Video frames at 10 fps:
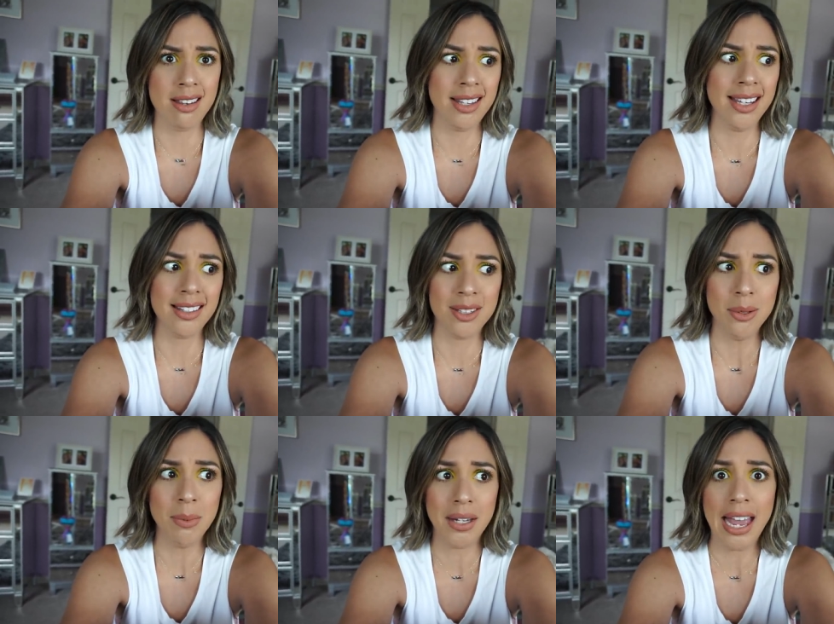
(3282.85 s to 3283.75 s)
like
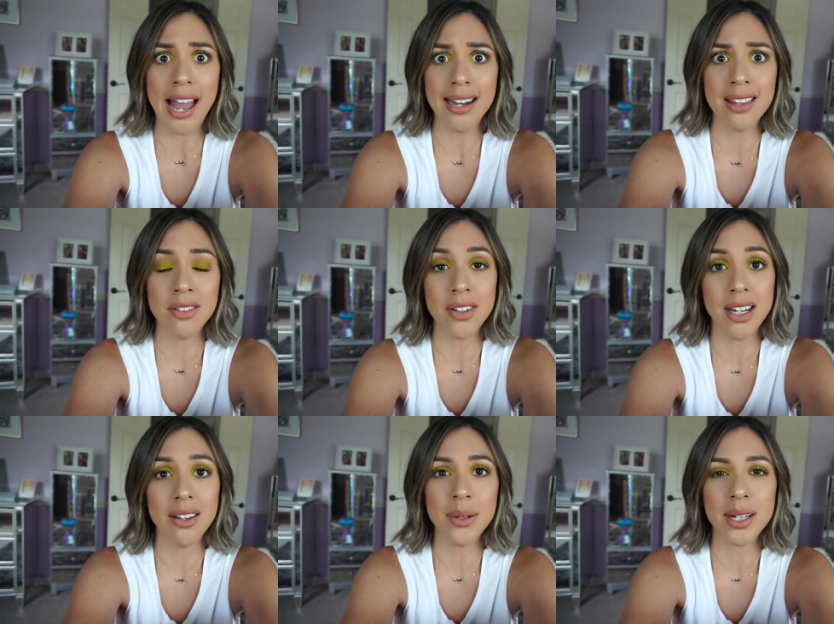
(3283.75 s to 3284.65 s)
super catty in the
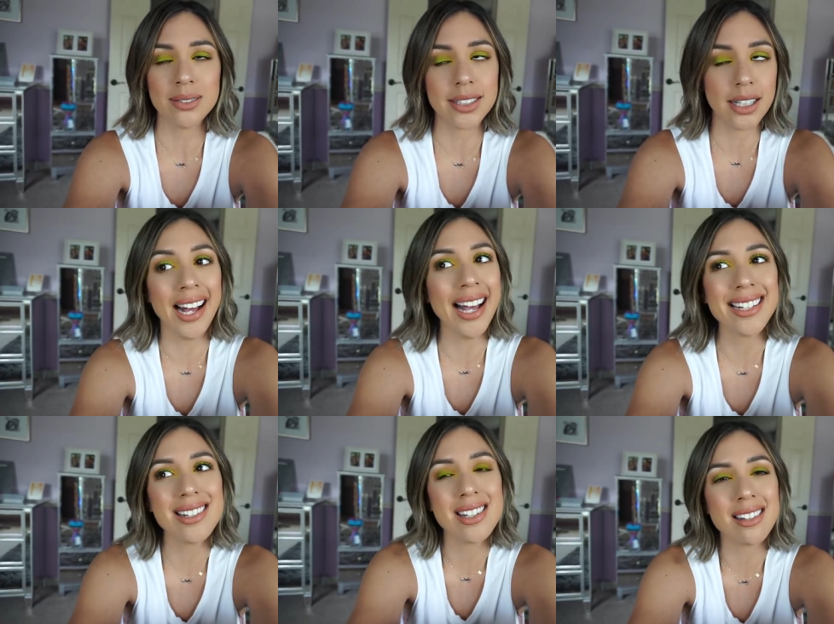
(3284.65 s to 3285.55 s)
video and I was like, I
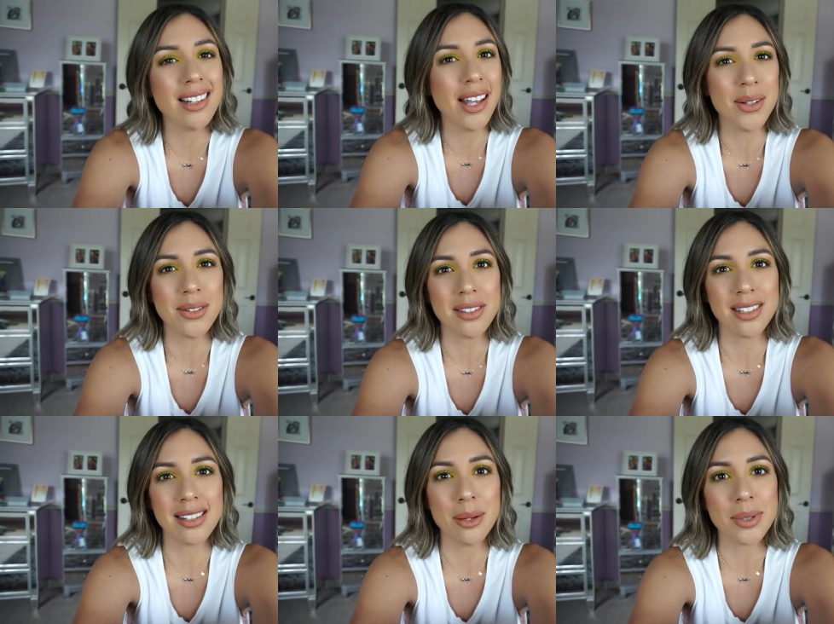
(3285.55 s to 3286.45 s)
had to disclose
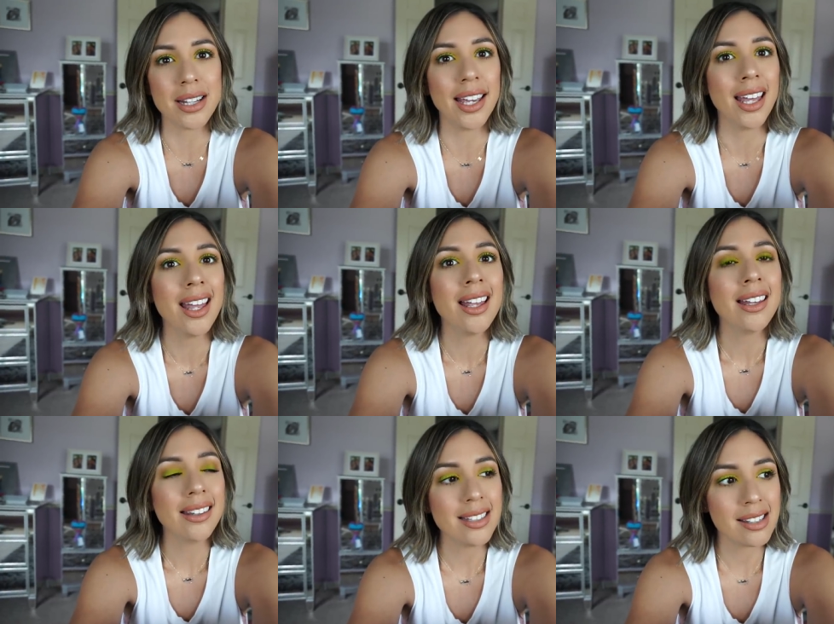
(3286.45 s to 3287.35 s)
because I was like,
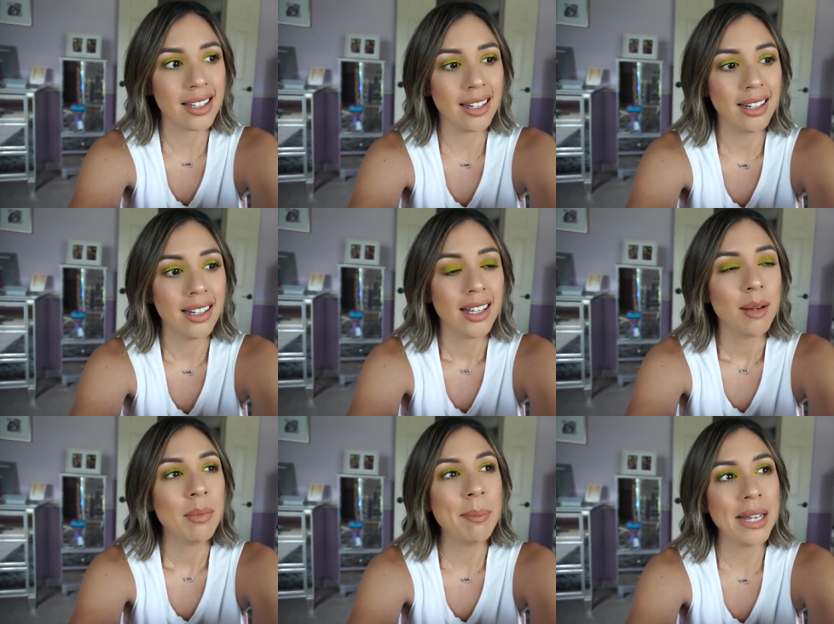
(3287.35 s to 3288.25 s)
listen,
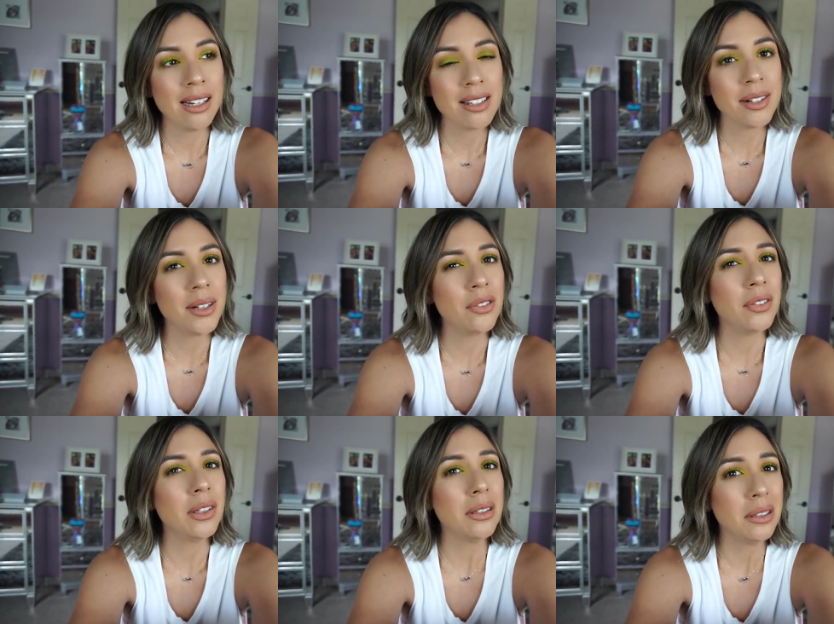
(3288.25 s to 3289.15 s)
my pandas are gonna
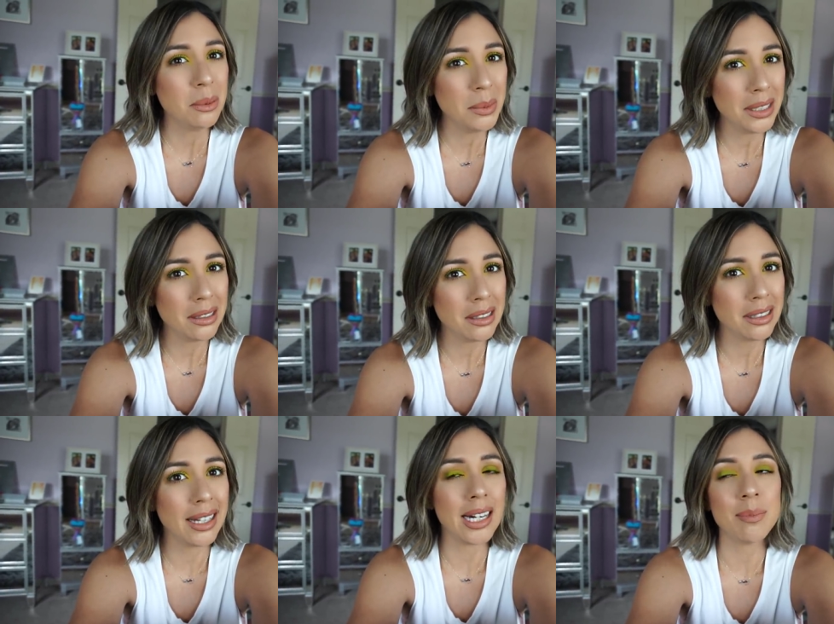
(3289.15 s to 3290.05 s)
feel a little
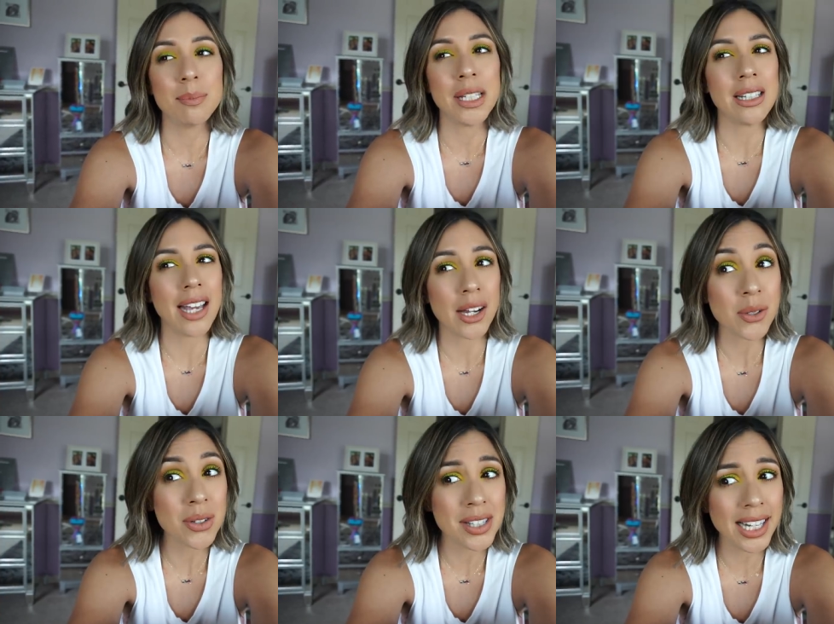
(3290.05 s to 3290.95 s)
weird that I'm being
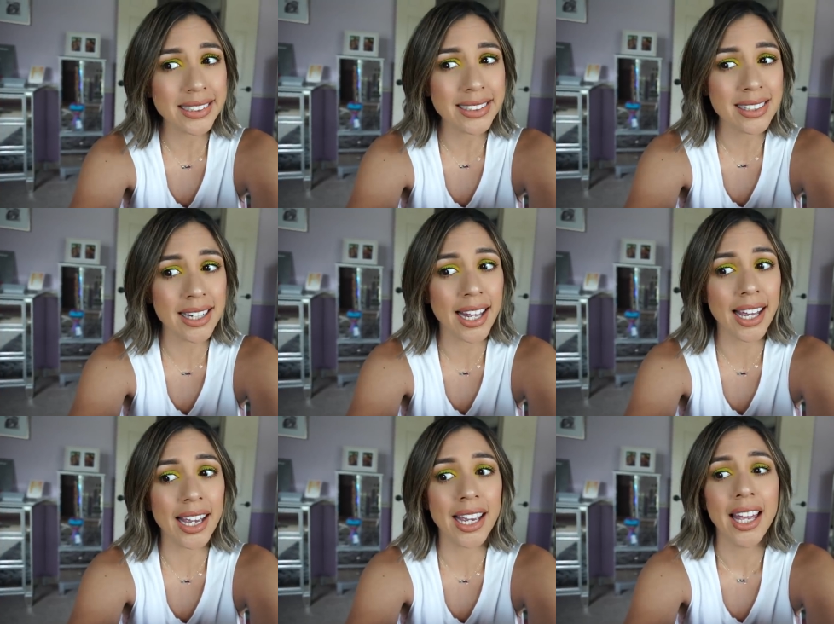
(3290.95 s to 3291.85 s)
extra sassy
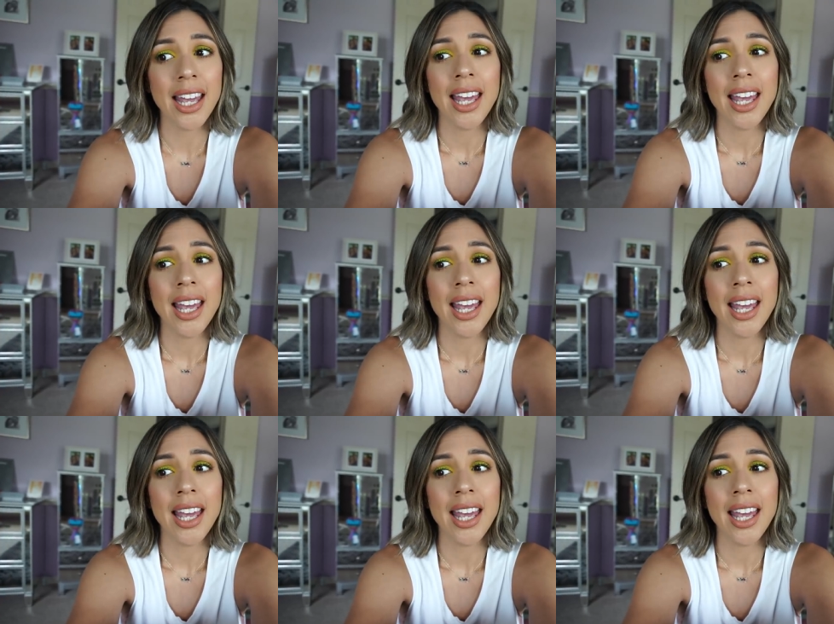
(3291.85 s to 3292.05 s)
today